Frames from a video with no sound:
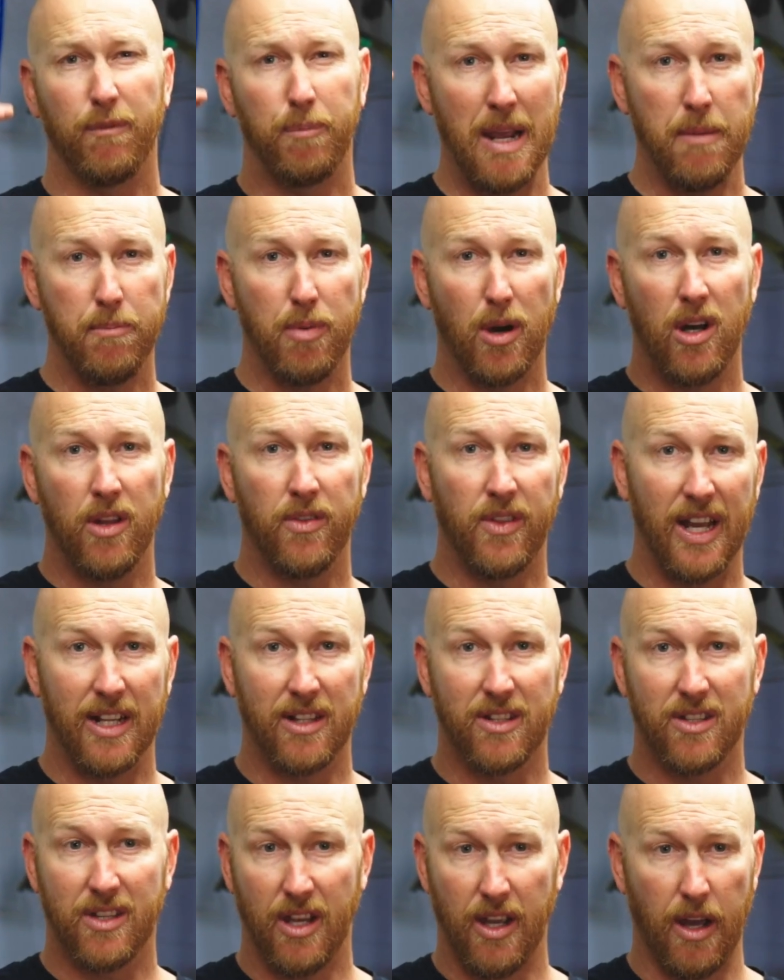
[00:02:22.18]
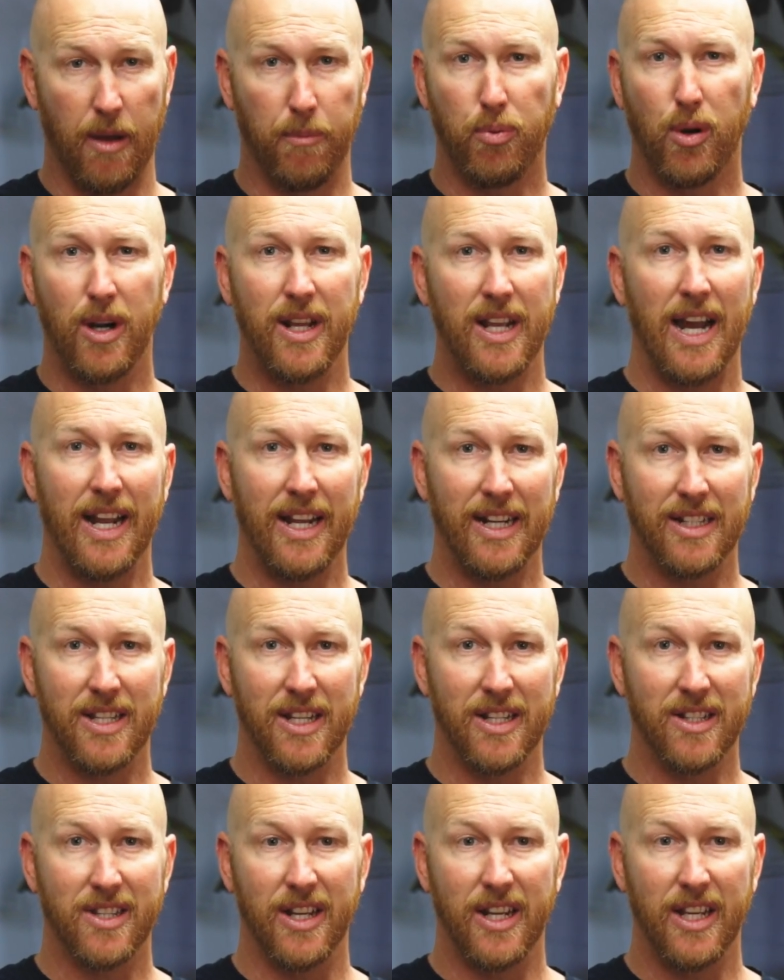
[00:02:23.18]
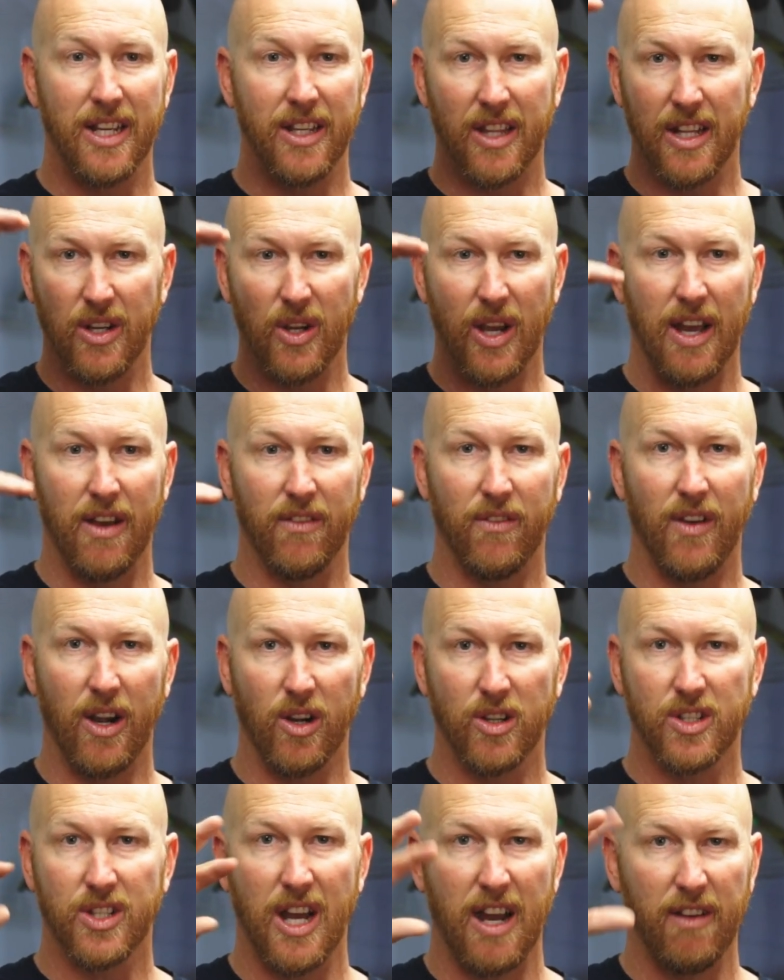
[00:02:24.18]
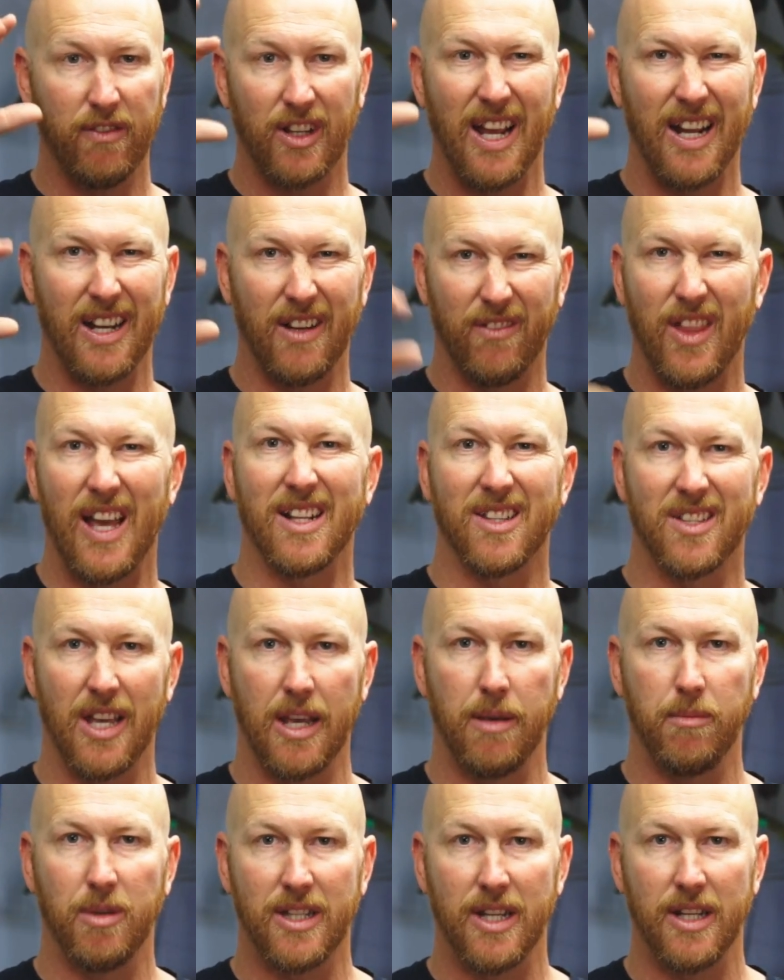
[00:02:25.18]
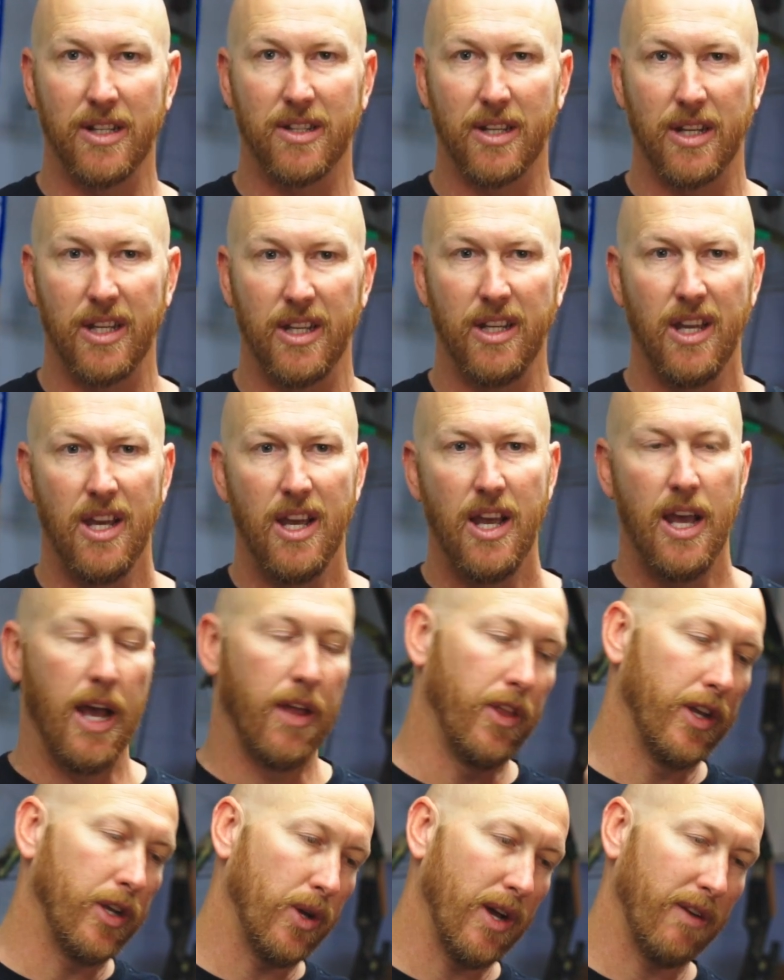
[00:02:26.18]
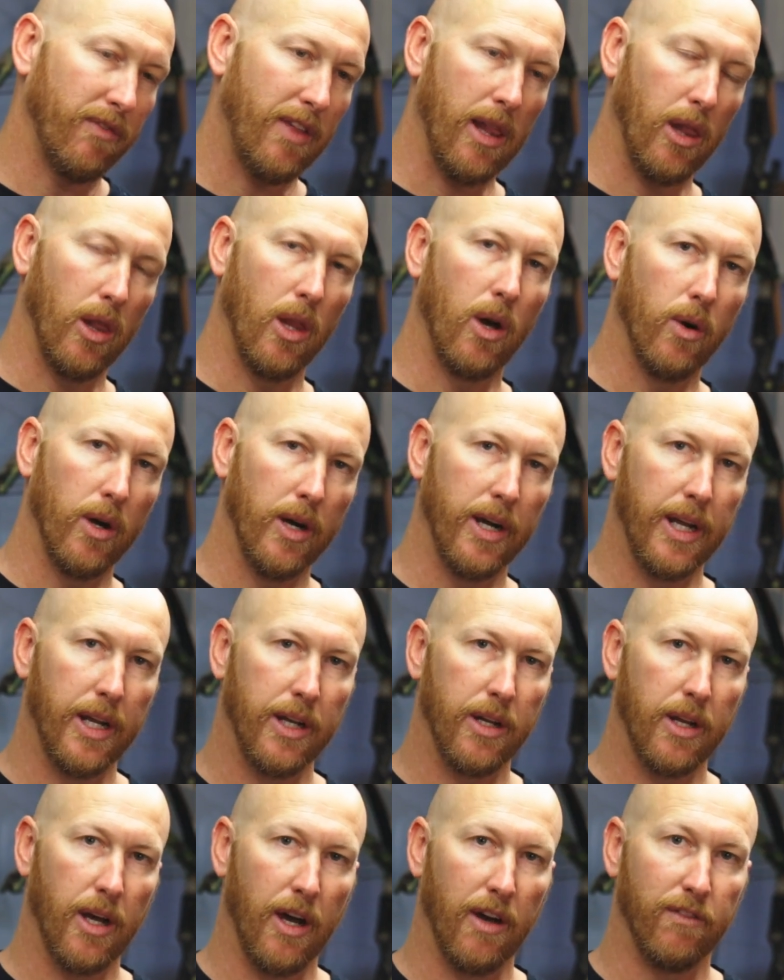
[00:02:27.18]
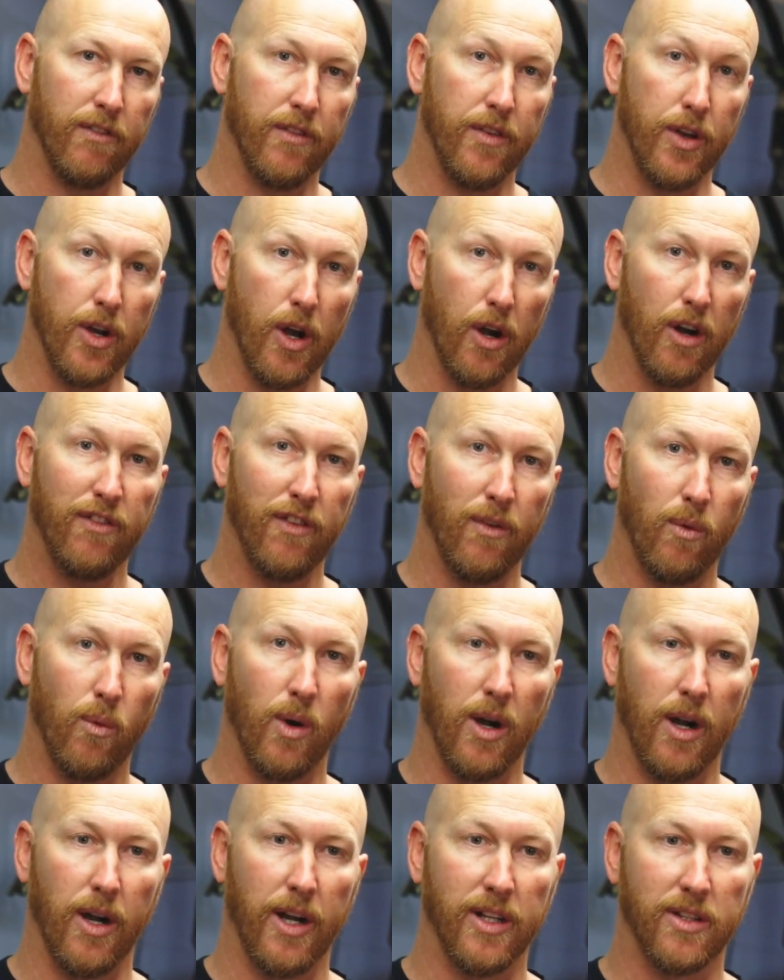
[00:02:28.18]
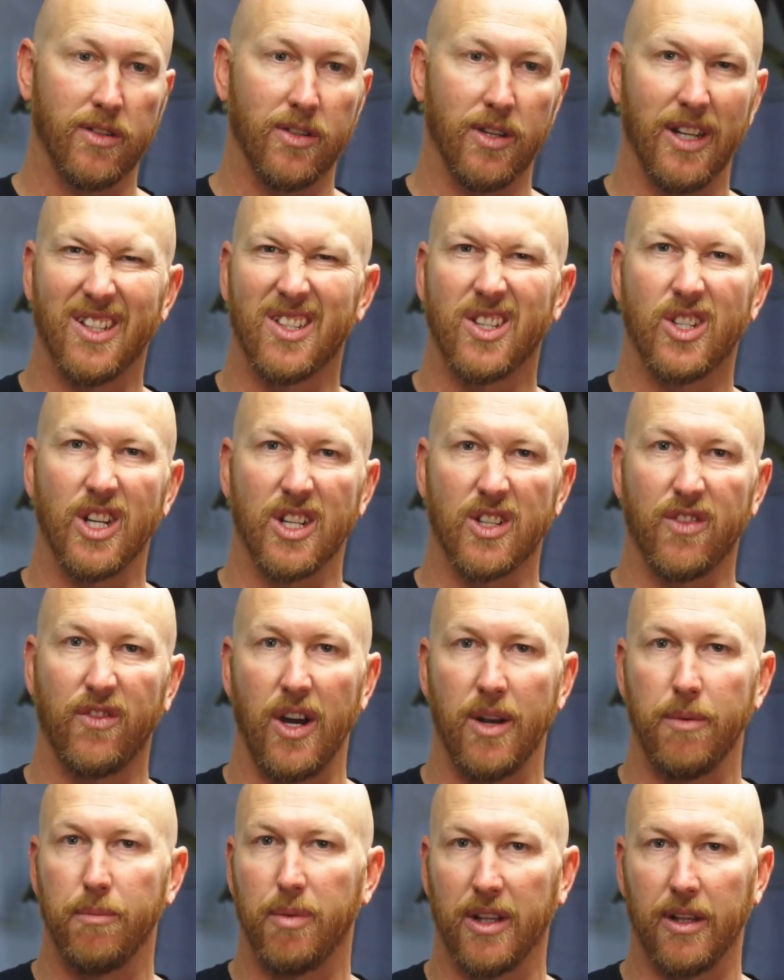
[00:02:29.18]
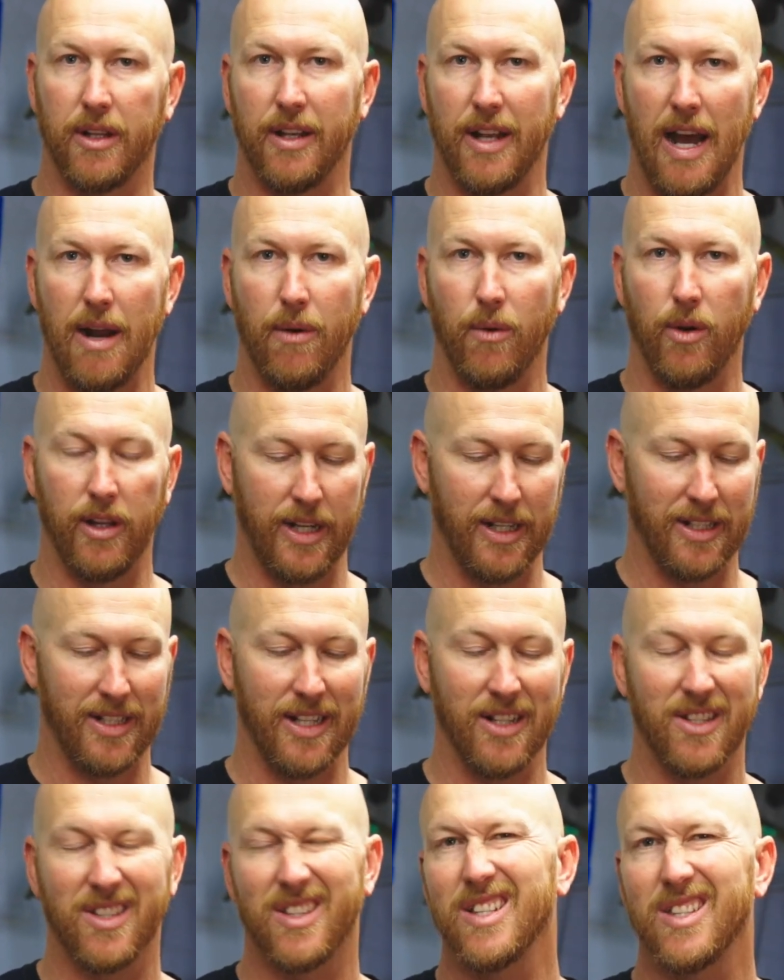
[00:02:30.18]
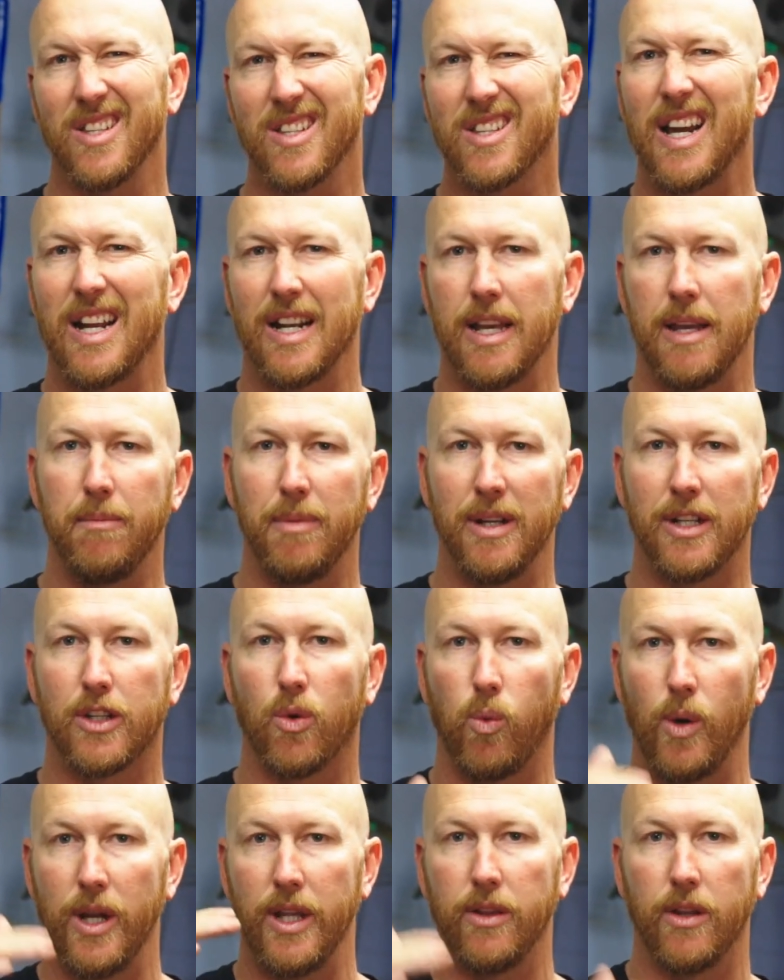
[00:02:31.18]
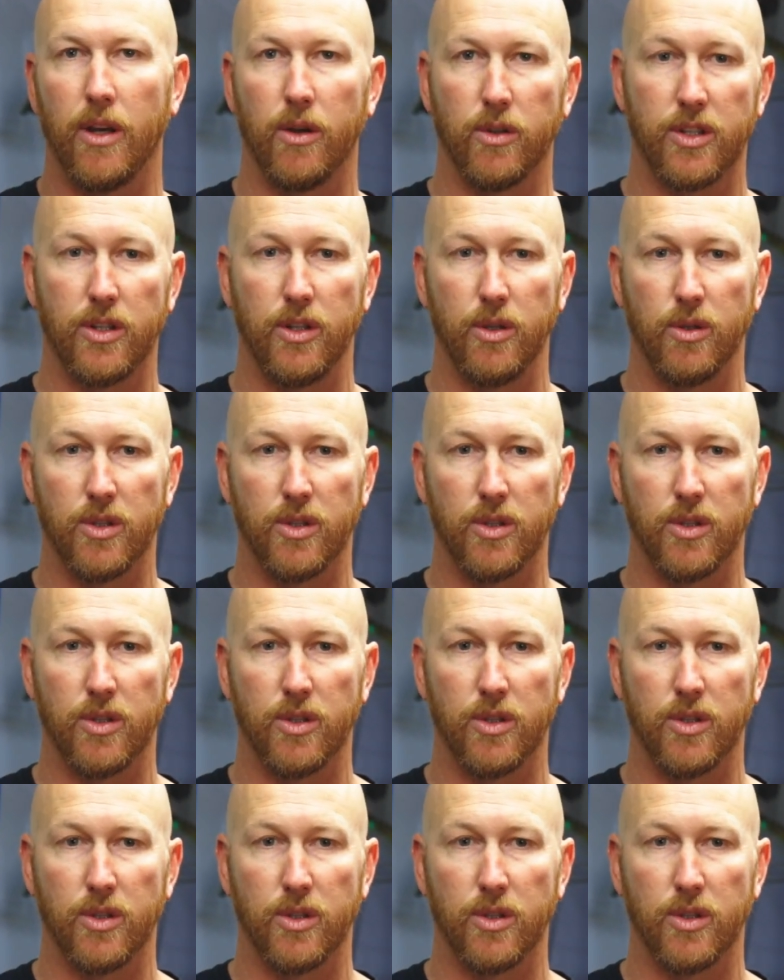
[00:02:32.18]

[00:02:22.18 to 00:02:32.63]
paintball that's pretty high intensity, then you have airsoft, kind of that same intensity. And then you have that lower end of Nerf where it's just fun but not really intense. This is kind of in between those two.